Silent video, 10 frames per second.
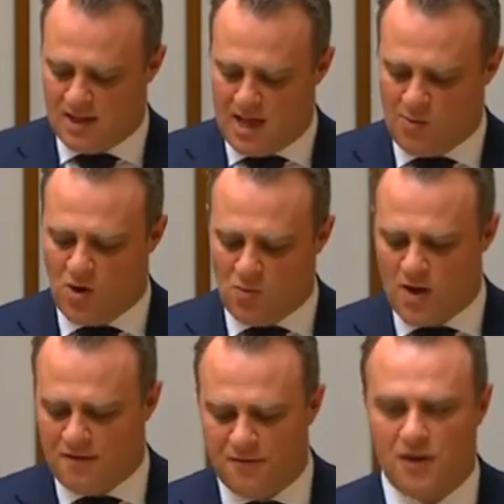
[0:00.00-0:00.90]
And what
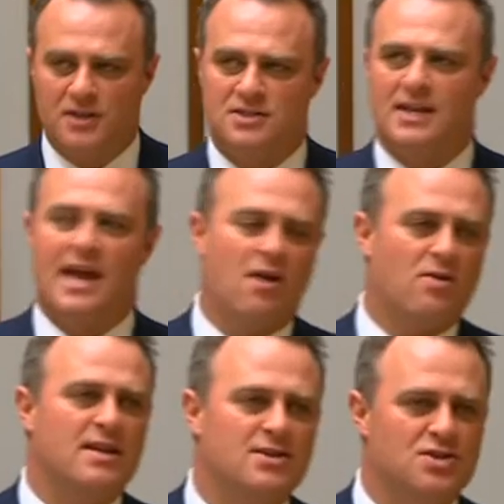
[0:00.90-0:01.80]
we're focusing our
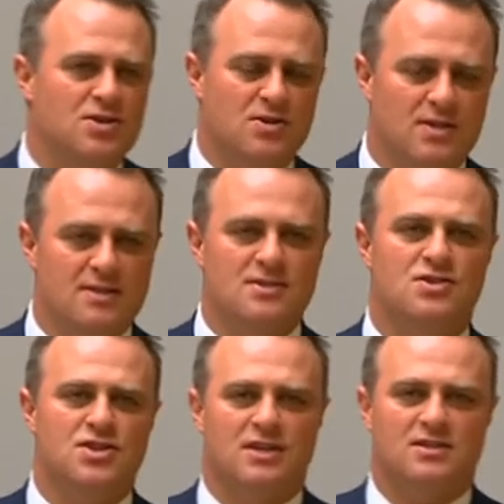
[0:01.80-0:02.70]
energy on isn't
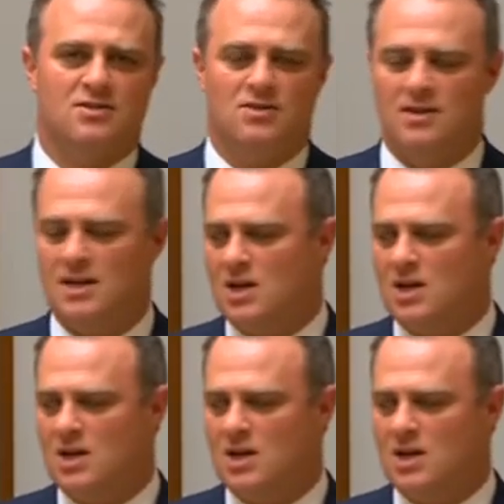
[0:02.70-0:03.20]
just on